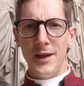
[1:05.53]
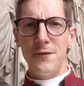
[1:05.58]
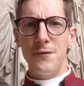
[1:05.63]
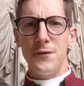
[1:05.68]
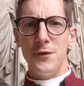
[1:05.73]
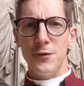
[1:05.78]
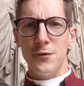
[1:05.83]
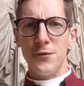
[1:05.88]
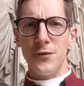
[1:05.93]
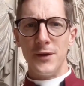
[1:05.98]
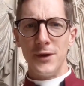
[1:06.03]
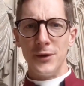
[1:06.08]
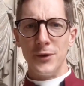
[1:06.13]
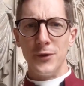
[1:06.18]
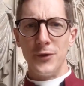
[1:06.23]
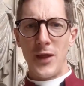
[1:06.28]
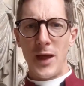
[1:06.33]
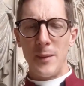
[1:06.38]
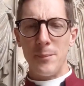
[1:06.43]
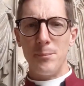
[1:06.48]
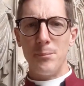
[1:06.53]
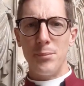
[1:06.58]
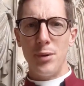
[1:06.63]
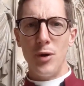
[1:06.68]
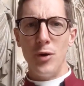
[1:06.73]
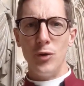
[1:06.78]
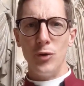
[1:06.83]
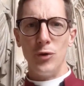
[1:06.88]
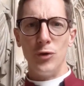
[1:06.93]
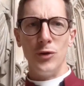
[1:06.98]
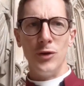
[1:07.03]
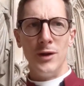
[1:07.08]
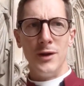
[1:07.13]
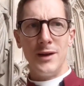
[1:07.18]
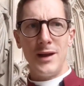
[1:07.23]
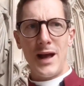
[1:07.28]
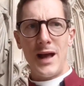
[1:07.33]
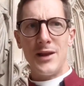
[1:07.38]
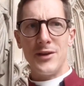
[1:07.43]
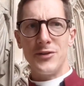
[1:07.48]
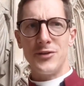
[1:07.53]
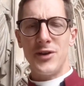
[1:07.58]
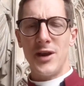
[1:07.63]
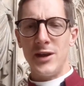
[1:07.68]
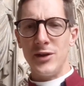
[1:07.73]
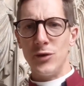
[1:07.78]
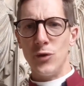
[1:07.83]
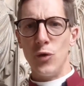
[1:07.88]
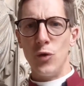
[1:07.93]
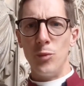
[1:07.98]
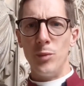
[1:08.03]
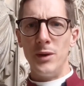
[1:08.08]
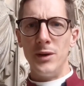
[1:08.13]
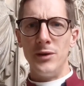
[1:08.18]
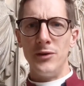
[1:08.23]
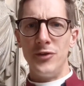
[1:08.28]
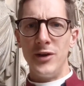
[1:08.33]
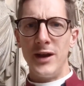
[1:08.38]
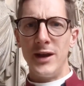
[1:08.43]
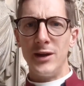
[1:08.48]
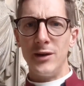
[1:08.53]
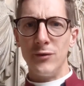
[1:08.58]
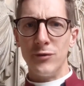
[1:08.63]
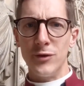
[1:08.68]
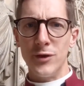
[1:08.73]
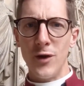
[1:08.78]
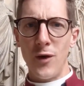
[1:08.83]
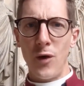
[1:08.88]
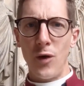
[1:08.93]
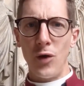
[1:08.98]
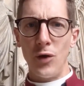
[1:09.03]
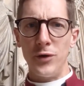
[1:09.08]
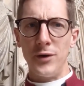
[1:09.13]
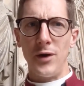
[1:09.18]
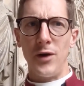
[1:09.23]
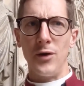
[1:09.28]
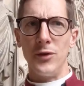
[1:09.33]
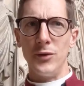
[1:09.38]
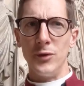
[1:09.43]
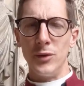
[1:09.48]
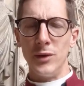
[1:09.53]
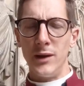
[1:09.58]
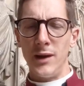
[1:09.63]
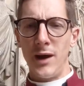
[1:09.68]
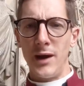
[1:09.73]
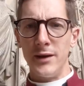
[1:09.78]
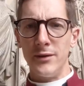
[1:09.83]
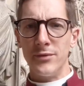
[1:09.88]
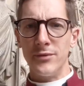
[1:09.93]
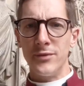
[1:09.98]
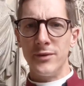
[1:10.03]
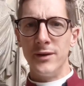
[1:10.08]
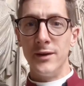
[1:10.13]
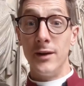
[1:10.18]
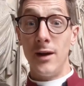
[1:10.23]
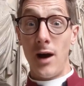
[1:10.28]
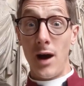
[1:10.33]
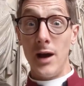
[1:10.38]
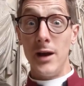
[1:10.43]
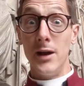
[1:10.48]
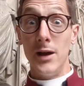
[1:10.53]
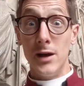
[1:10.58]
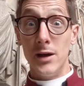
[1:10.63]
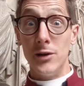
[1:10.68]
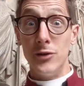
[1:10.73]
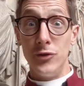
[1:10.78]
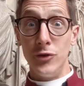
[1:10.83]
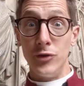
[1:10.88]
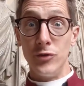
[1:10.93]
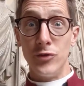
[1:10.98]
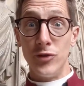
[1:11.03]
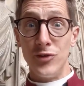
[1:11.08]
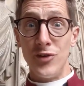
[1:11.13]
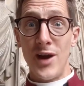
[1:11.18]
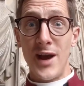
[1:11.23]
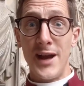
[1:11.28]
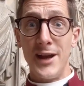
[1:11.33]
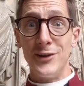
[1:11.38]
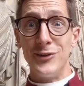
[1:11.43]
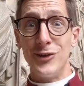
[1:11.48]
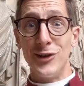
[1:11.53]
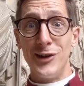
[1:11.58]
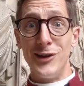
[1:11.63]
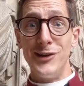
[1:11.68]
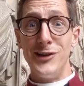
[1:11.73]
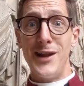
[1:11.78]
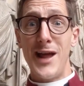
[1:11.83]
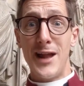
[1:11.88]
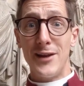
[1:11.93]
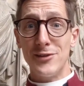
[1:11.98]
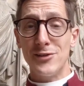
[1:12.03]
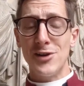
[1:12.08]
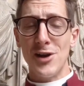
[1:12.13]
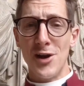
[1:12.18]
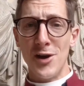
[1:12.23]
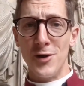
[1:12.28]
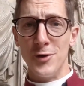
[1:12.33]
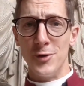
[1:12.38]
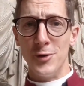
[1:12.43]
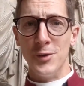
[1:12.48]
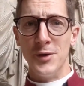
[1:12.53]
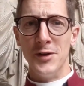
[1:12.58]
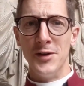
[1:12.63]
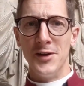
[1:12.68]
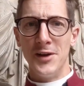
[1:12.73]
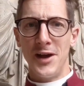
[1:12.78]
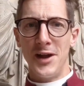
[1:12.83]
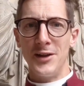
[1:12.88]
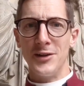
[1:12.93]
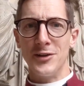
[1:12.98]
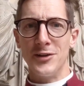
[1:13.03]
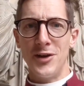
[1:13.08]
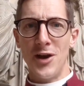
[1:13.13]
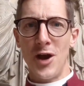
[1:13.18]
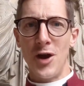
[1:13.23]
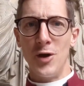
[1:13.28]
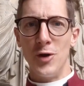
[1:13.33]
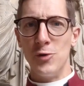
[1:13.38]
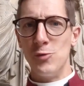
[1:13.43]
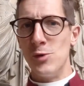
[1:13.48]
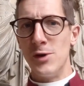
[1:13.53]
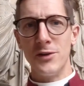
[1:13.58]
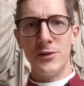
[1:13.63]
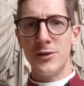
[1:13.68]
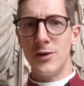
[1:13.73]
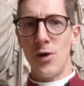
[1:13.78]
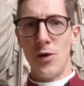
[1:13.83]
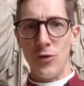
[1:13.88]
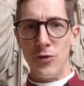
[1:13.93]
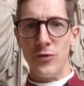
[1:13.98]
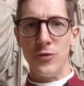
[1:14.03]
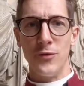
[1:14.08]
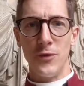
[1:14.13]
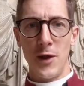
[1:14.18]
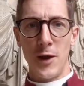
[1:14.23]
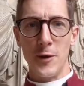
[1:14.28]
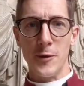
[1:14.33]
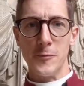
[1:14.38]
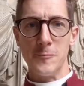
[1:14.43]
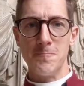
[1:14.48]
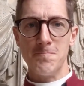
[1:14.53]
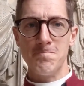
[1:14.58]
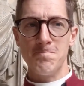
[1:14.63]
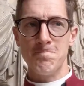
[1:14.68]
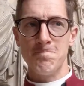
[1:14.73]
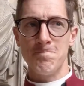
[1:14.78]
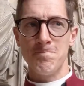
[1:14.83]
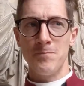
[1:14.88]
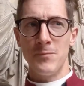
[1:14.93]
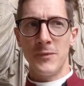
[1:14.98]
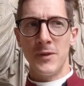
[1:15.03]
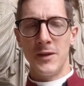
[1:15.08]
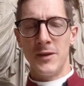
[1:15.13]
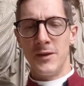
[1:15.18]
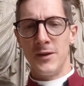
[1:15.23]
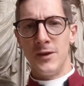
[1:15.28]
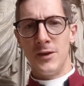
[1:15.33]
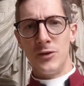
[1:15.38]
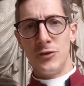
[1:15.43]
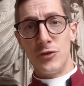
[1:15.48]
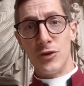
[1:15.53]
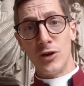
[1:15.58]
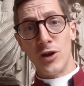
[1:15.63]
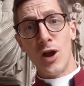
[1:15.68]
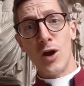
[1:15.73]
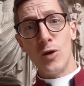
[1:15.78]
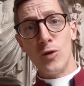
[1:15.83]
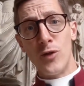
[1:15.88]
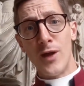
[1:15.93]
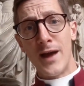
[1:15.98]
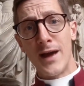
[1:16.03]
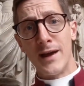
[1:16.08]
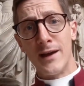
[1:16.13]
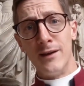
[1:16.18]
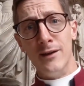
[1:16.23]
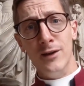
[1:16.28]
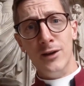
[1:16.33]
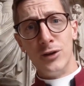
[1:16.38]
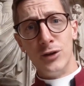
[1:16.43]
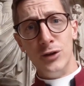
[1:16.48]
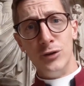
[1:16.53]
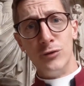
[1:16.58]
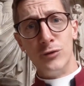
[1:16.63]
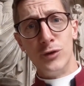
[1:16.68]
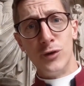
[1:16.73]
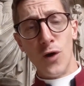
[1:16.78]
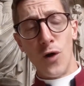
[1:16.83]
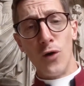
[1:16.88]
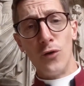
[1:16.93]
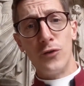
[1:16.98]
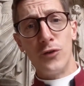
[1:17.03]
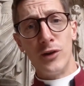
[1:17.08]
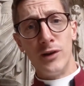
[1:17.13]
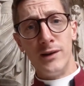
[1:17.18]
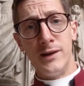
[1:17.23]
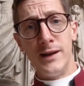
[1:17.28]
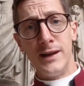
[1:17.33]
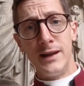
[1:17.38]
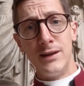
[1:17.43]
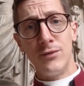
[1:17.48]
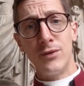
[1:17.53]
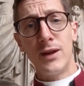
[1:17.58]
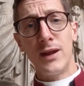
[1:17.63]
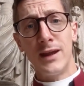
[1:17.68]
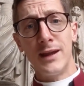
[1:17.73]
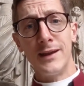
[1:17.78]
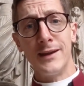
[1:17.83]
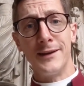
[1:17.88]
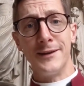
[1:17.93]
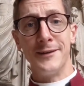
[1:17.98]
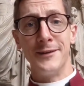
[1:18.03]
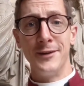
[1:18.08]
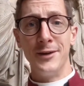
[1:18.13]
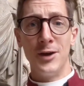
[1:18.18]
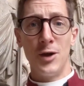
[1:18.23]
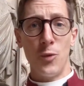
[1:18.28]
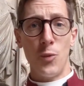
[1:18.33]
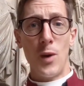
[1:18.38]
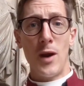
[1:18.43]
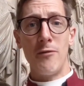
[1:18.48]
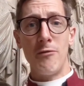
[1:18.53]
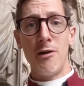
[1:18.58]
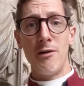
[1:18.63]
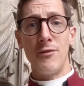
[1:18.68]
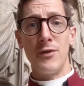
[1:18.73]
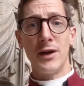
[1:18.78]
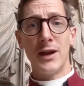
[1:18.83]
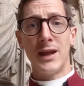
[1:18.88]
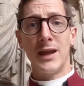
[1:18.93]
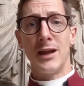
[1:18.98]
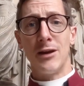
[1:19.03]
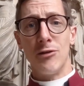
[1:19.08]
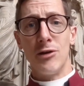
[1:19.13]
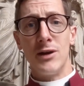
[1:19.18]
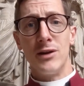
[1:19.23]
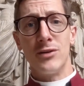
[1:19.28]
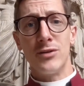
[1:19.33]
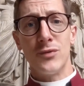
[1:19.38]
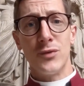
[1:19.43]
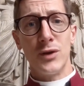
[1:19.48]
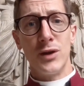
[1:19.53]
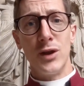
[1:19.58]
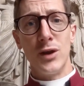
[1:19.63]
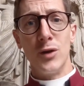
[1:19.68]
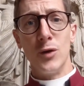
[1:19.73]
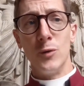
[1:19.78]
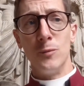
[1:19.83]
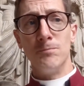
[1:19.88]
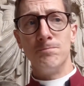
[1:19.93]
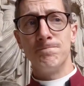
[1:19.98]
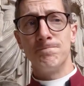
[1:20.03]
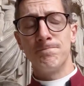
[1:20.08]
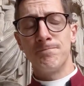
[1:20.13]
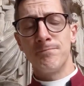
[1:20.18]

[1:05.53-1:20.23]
If you feel that pull, as St. Alban did, of God on your life, I urge you today to let go and go with God's flow. To go there, you've got to leave here, wherever here is for you.